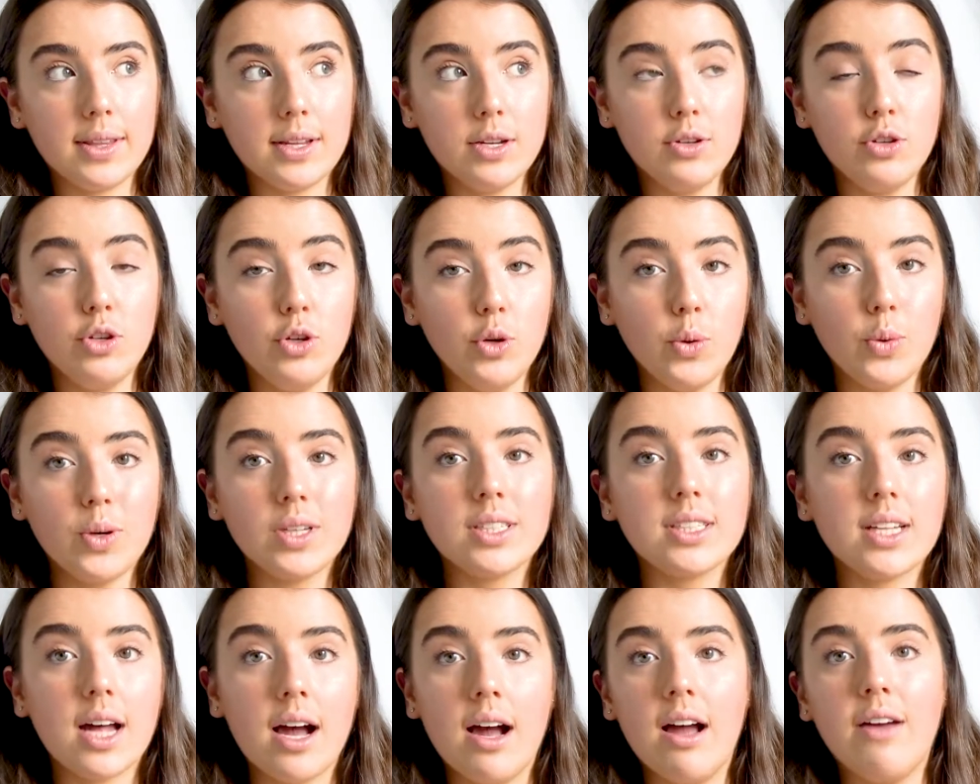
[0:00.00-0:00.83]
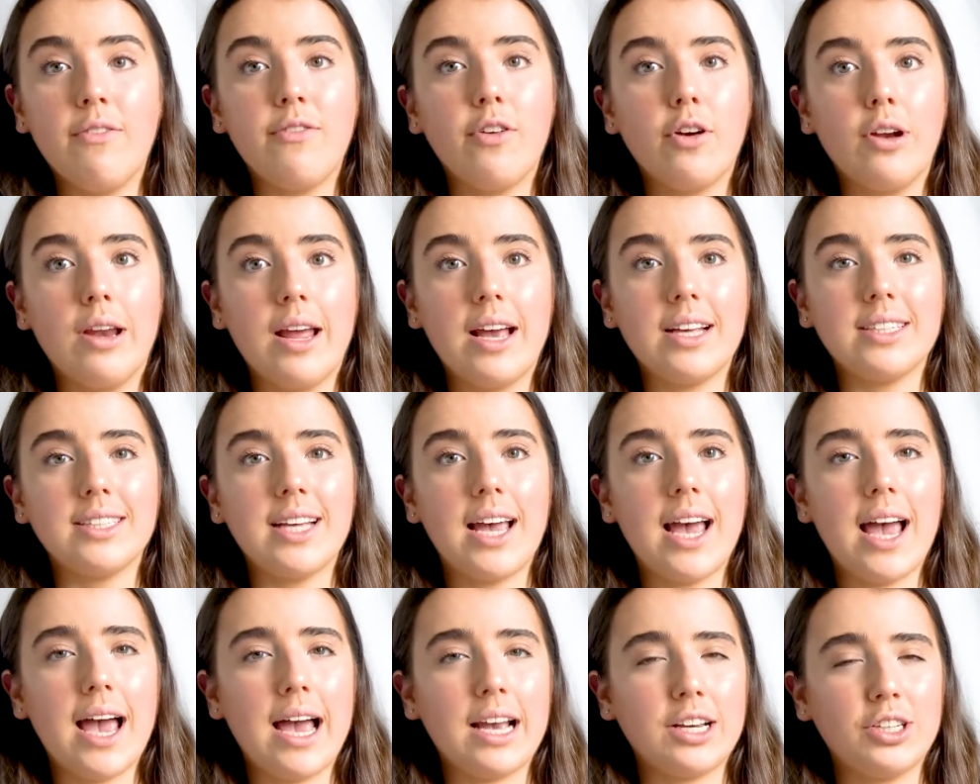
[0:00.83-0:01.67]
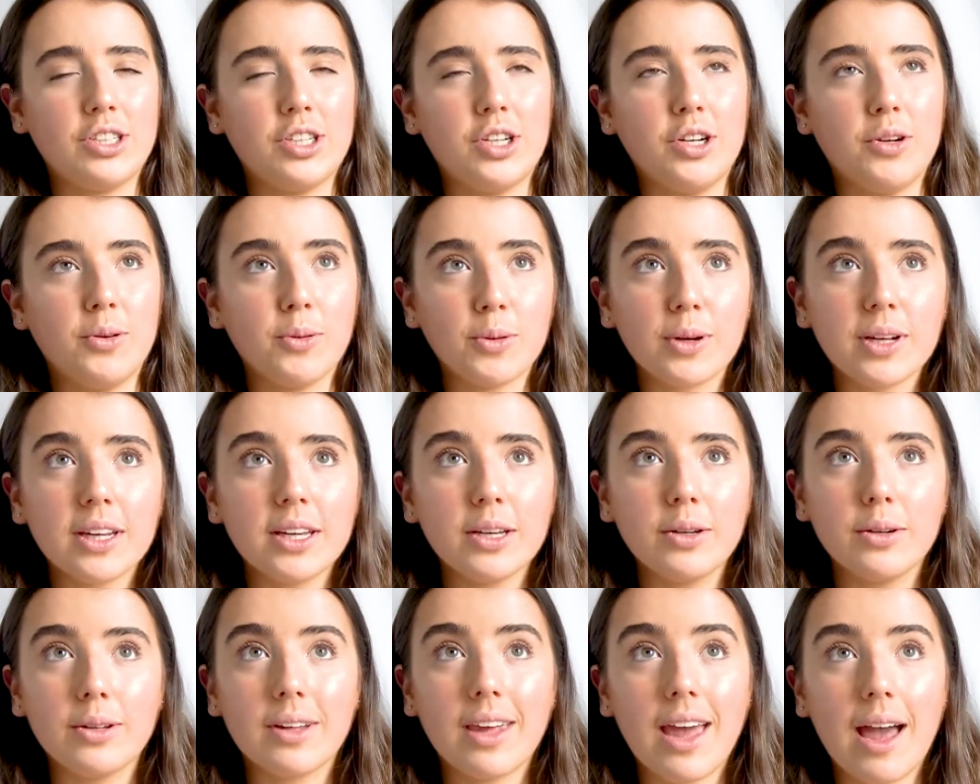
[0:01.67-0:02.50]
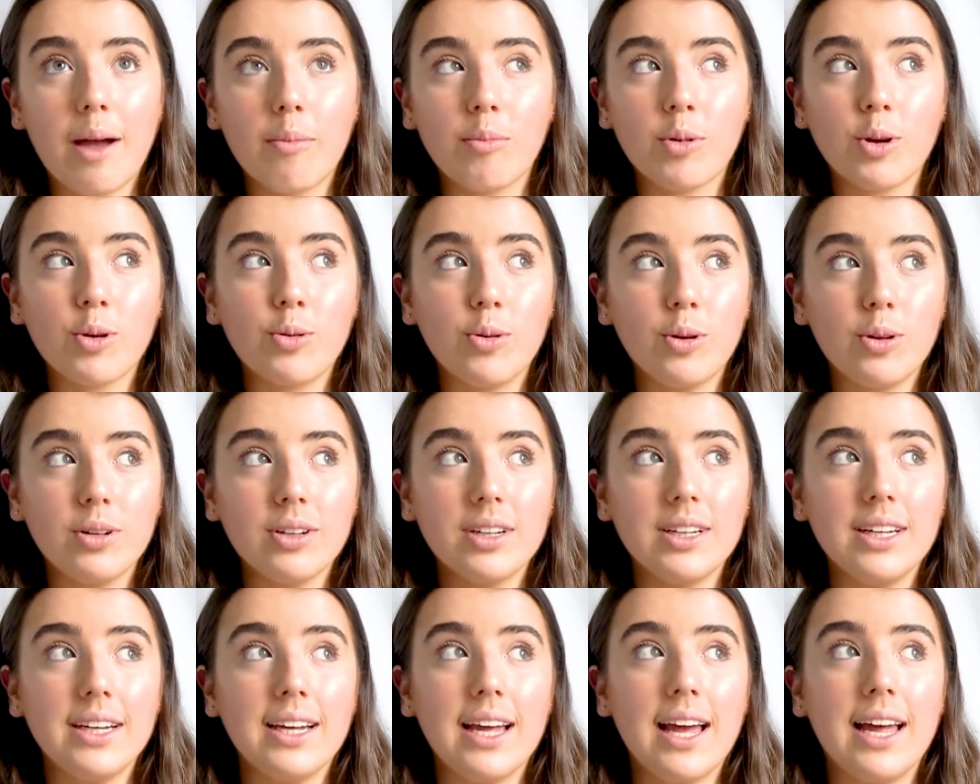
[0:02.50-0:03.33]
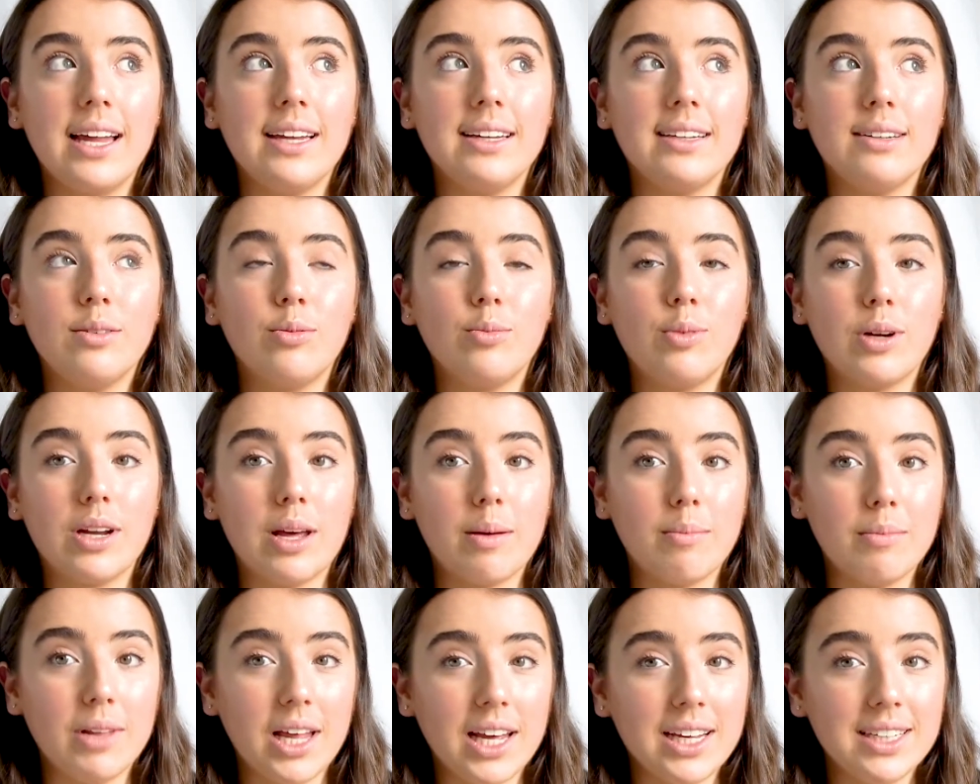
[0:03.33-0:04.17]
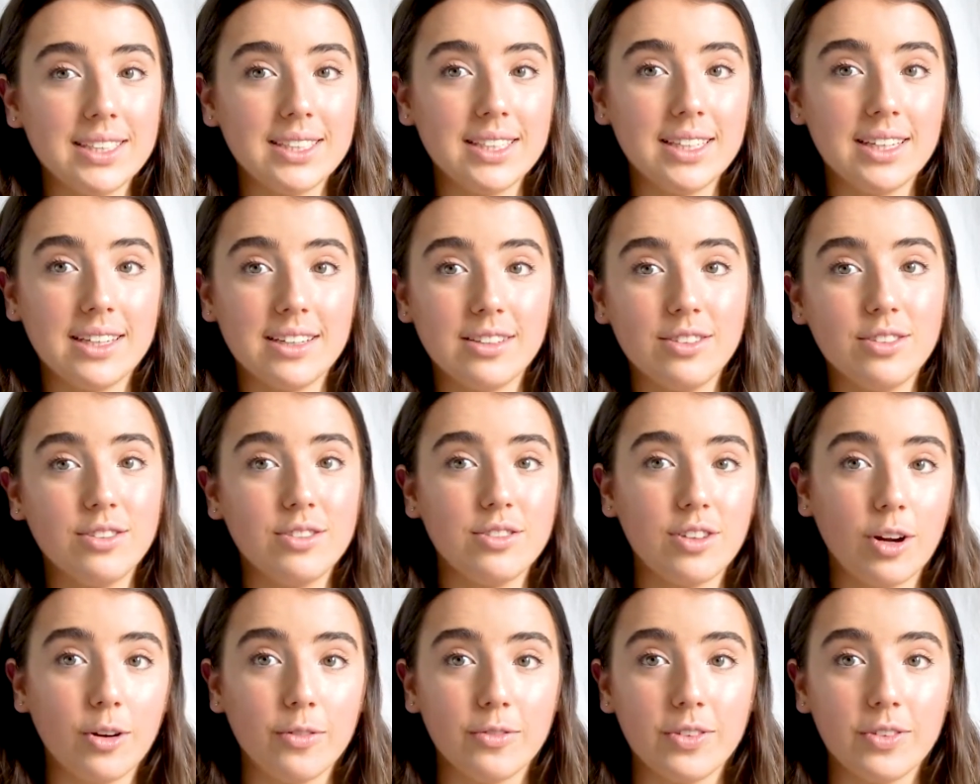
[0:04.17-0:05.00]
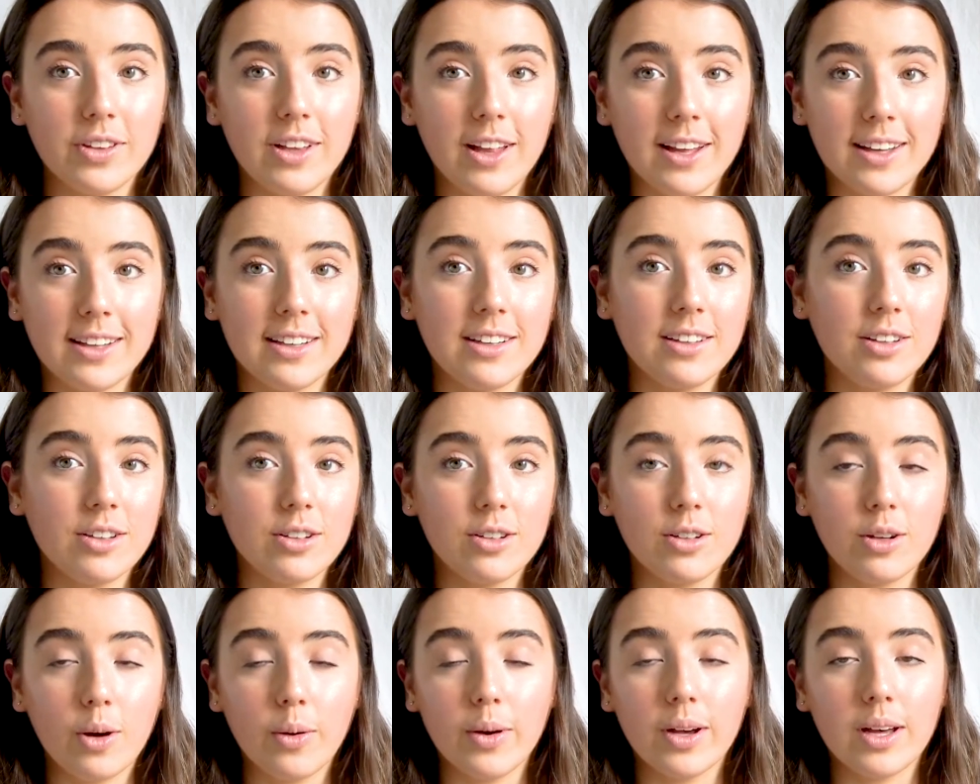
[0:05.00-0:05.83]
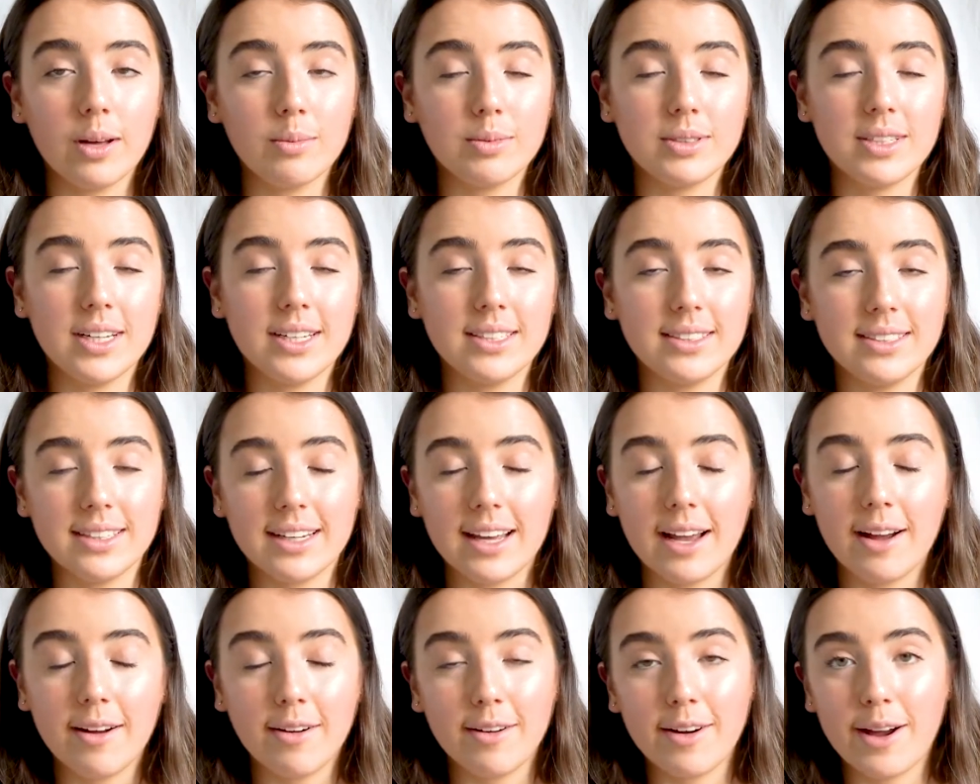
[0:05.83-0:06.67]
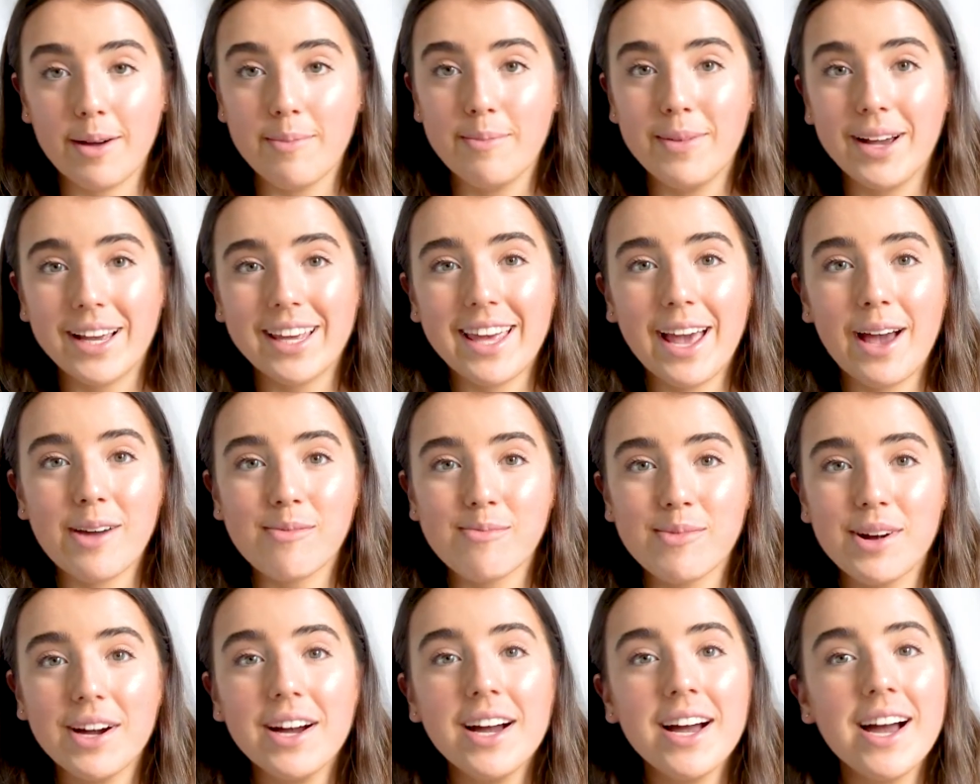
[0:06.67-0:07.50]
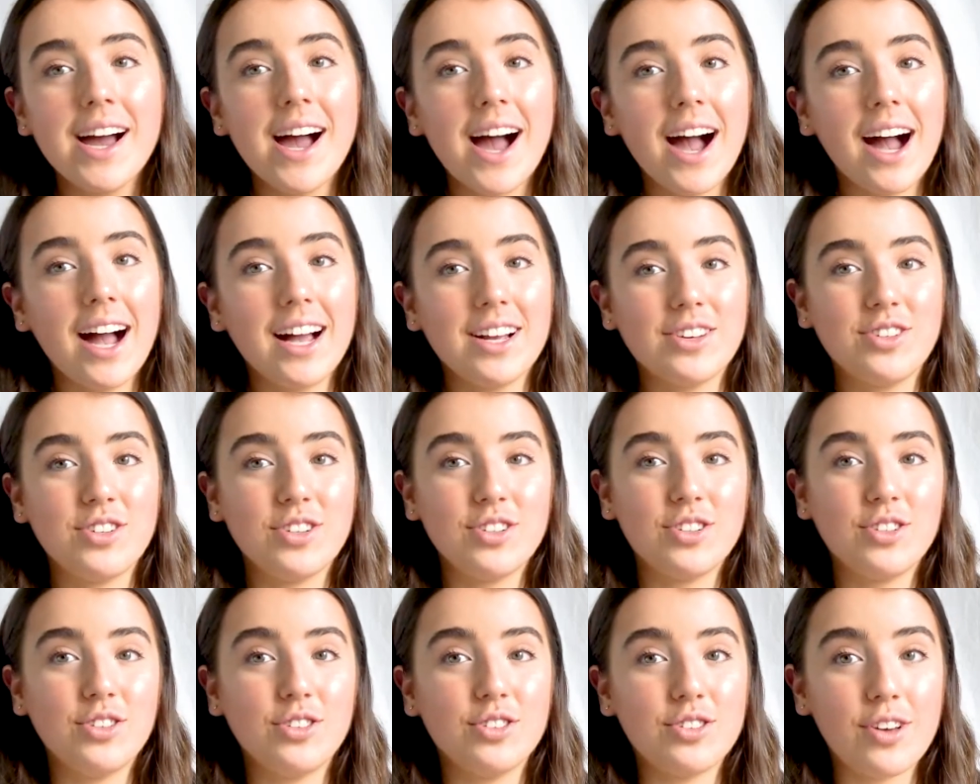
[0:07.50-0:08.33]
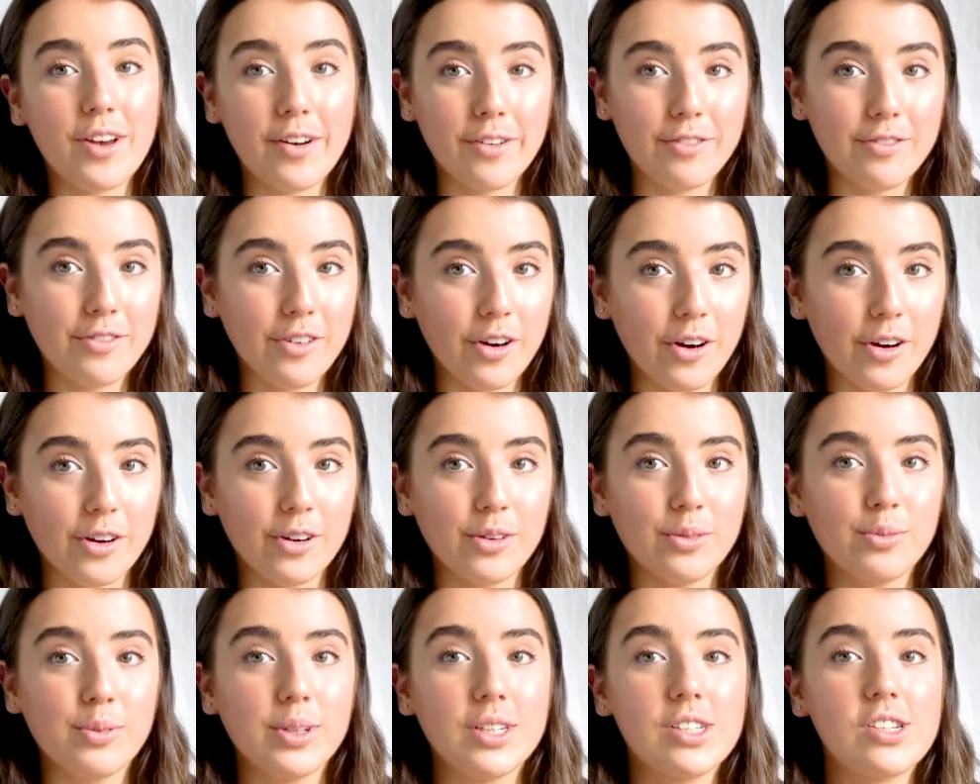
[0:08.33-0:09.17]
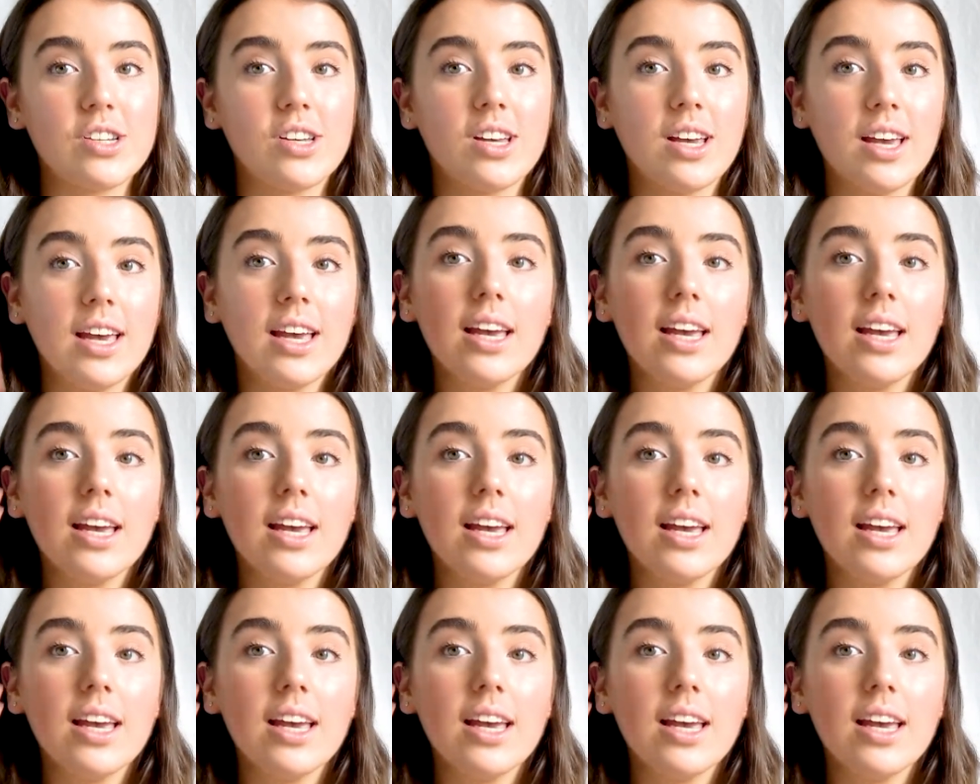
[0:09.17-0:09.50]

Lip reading: the newest iPhone has actually really good camera quality, and when I'm lazy and don't feel like going upstairs to grab my camera, I just use her phone, which